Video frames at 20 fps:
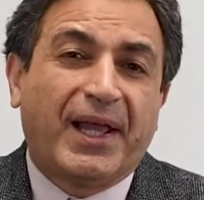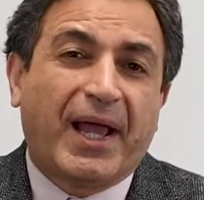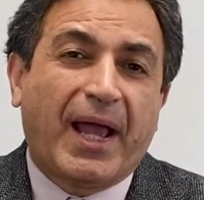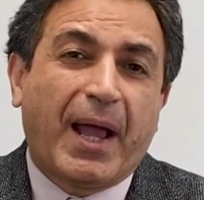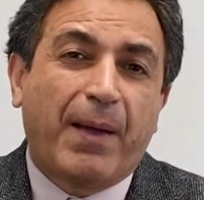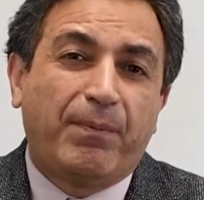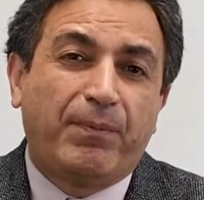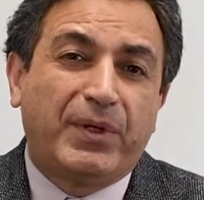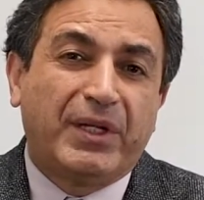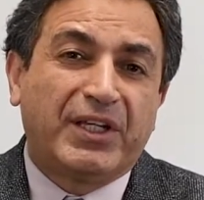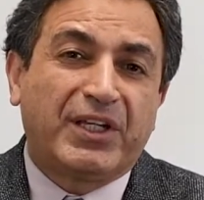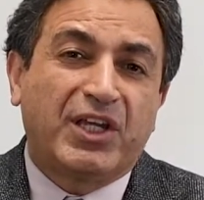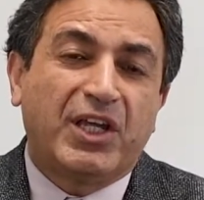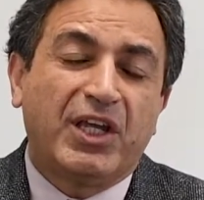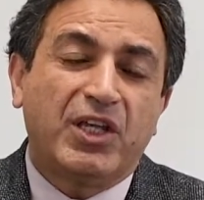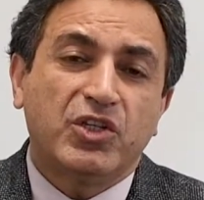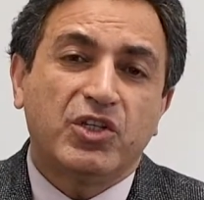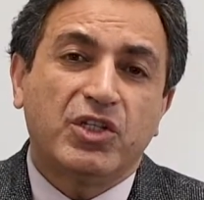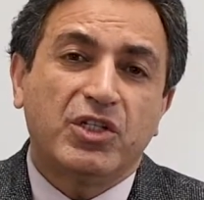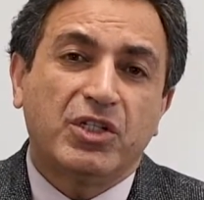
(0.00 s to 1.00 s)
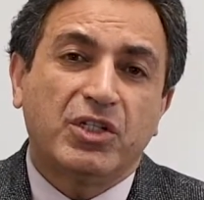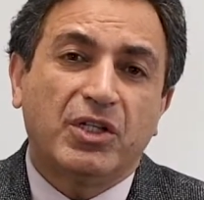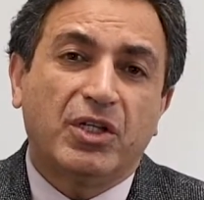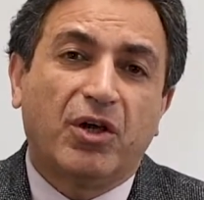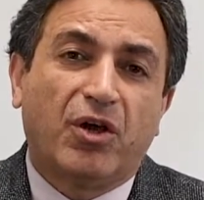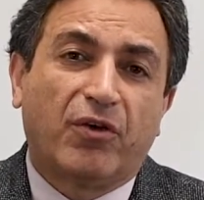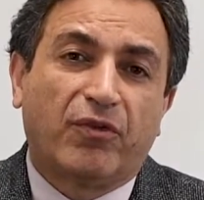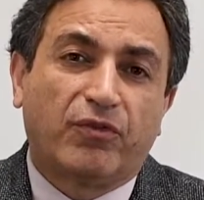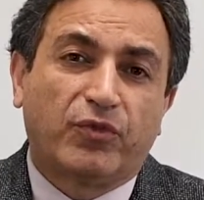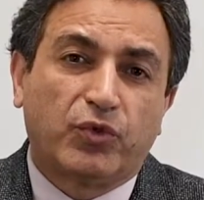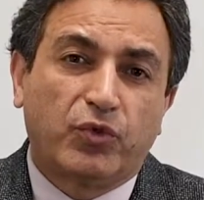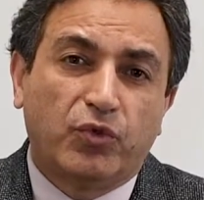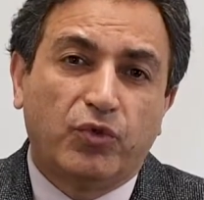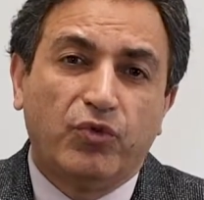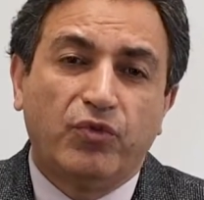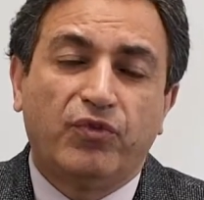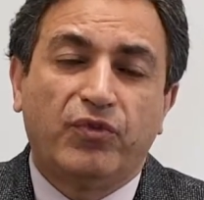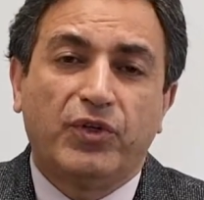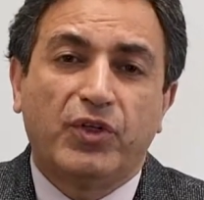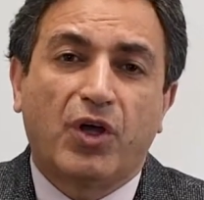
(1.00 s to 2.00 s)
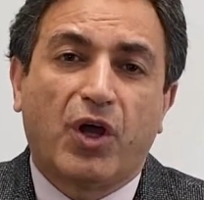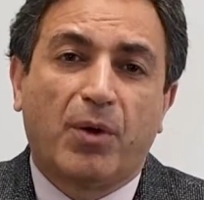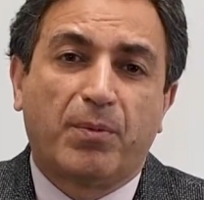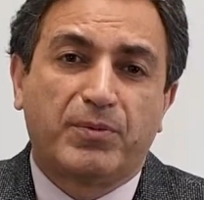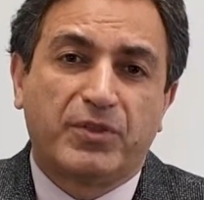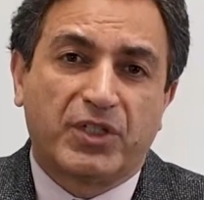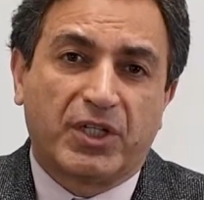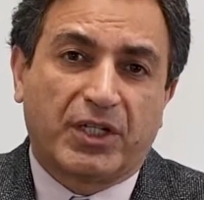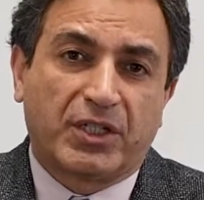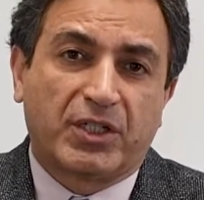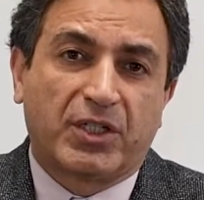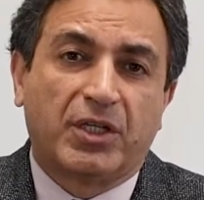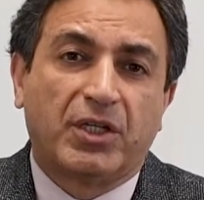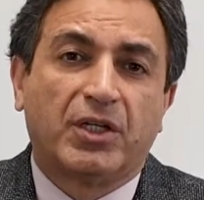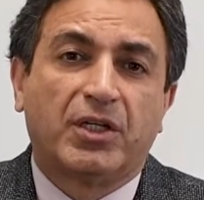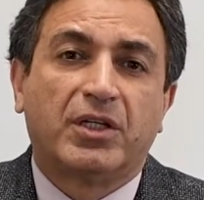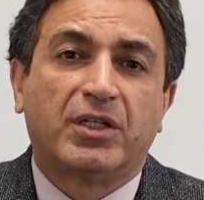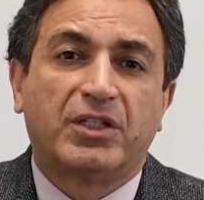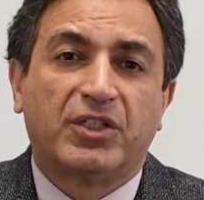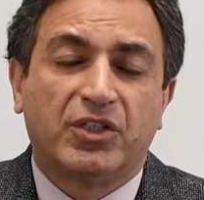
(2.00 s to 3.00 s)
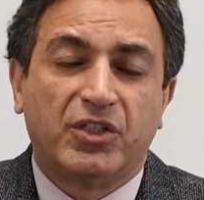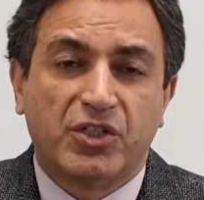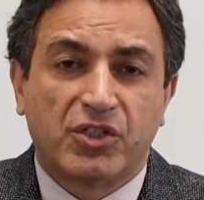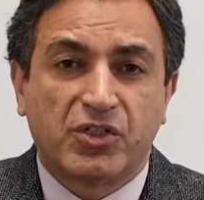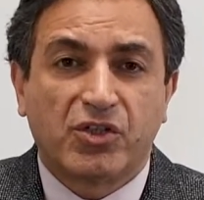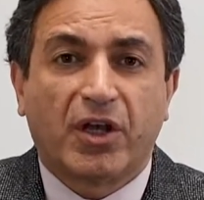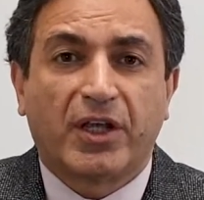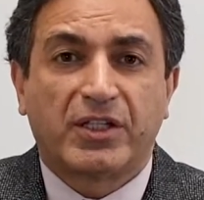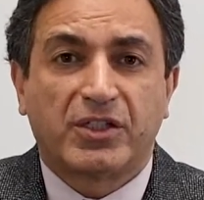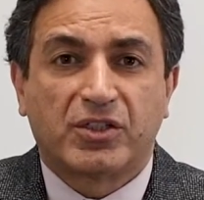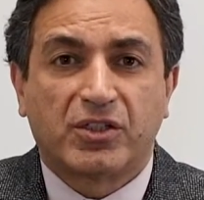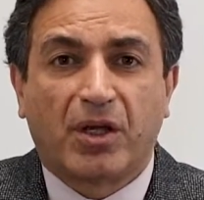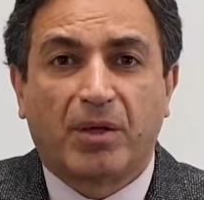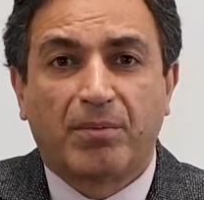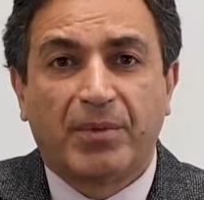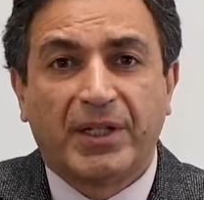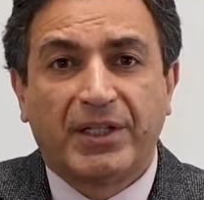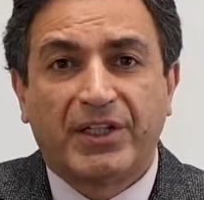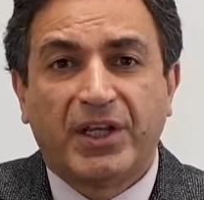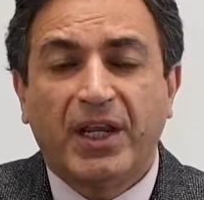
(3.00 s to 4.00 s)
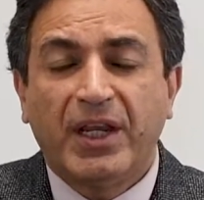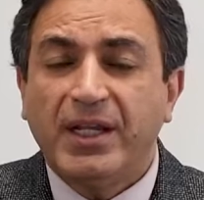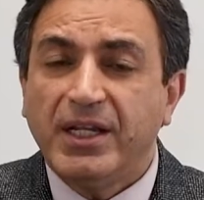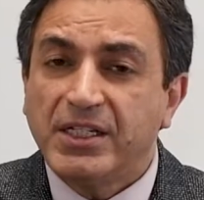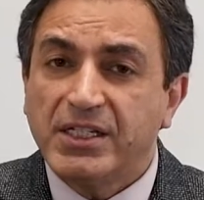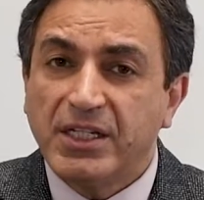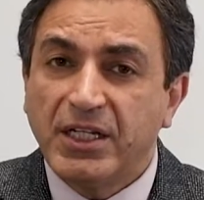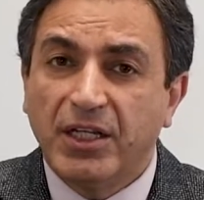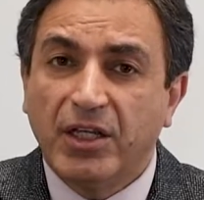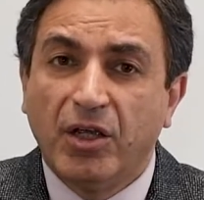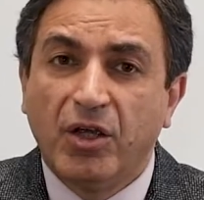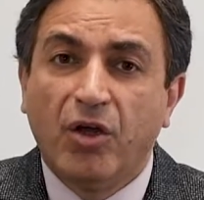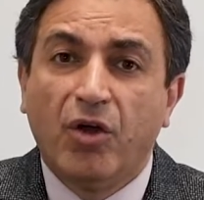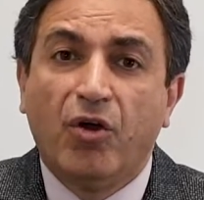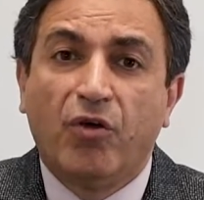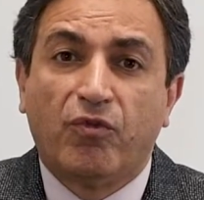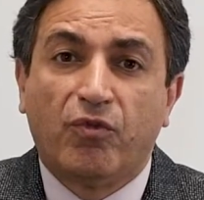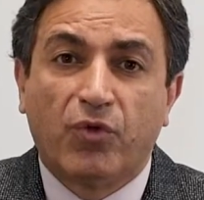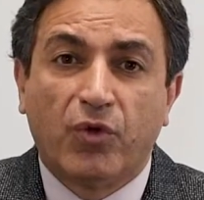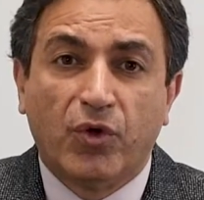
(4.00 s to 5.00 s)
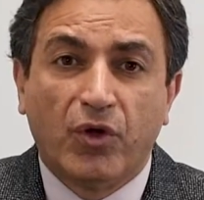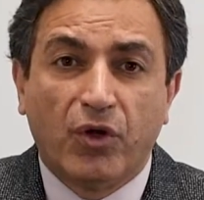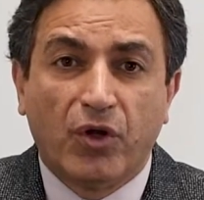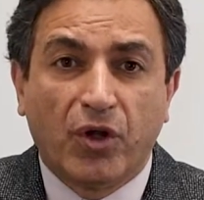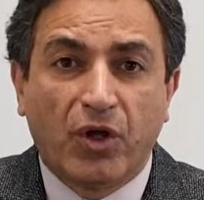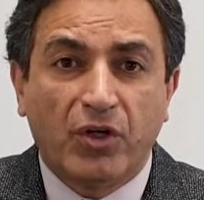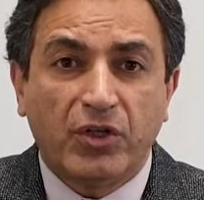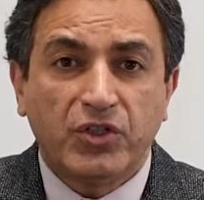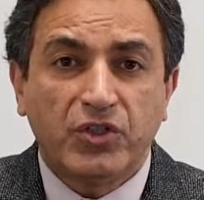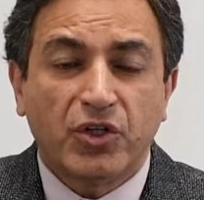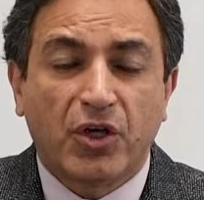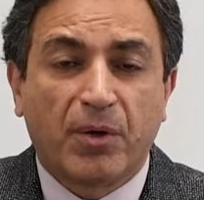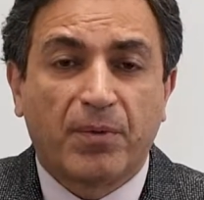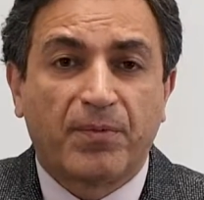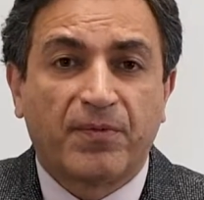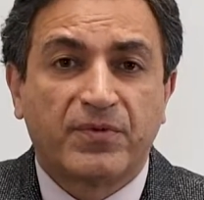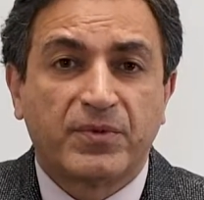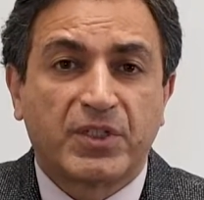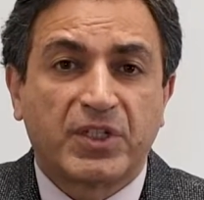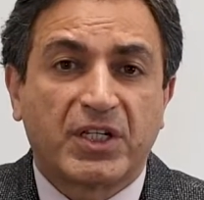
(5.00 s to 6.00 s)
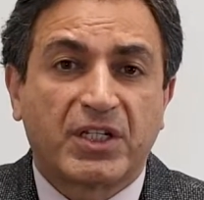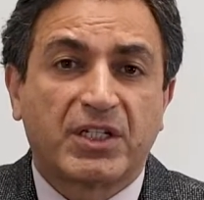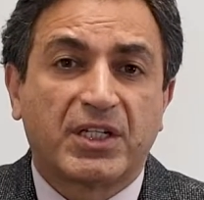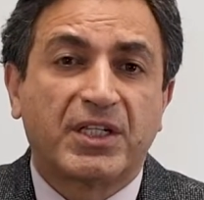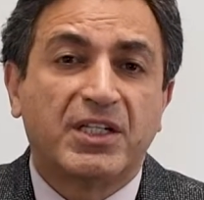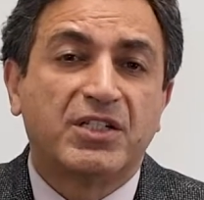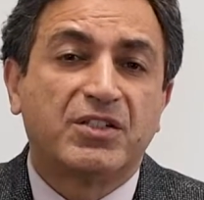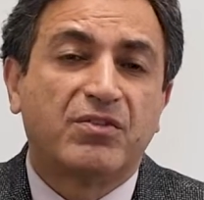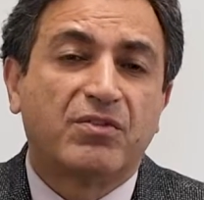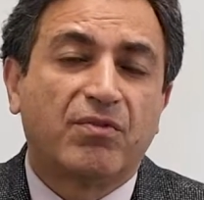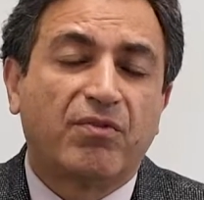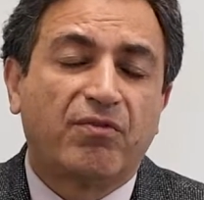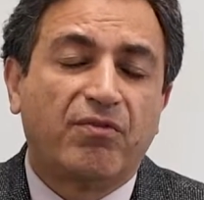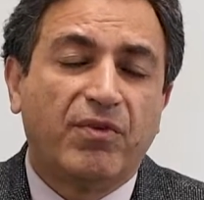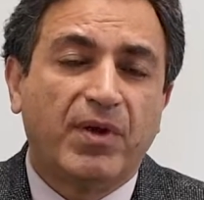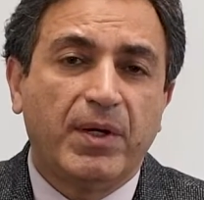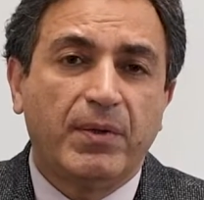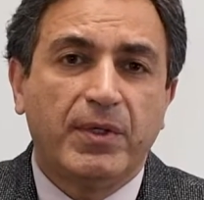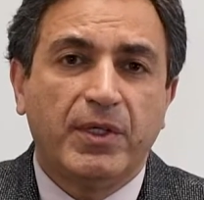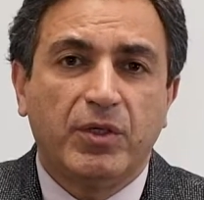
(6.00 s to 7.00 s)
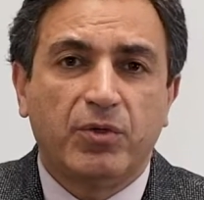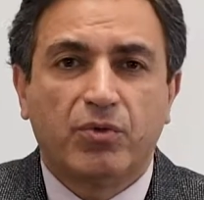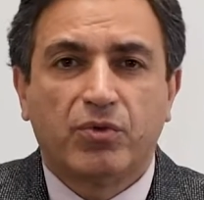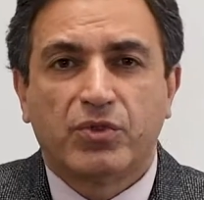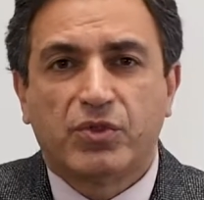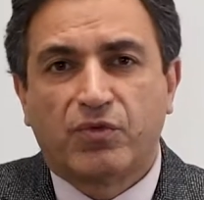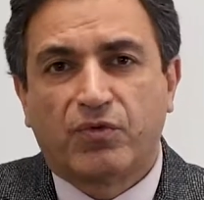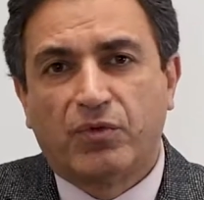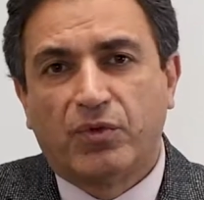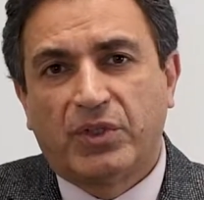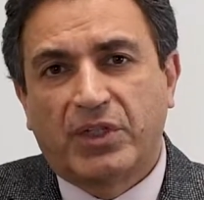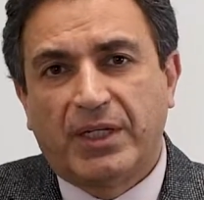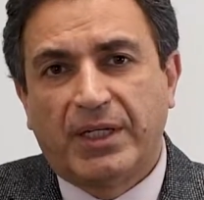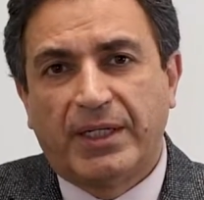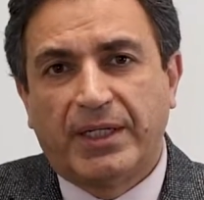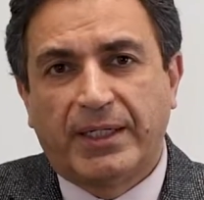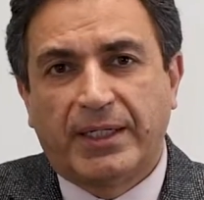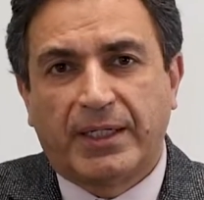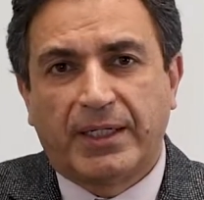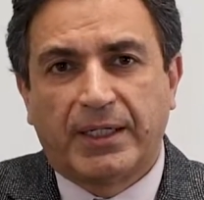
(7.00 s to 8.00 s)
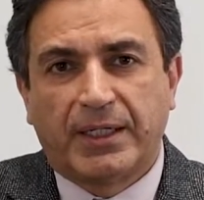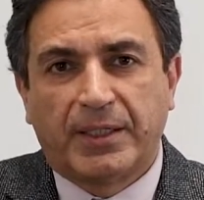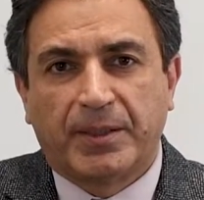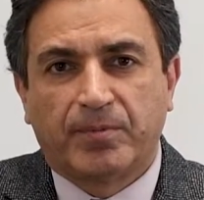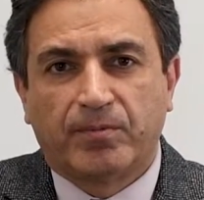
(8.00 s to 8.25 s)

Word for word: Application of two free object design simultaneously for large object is very useful clinically.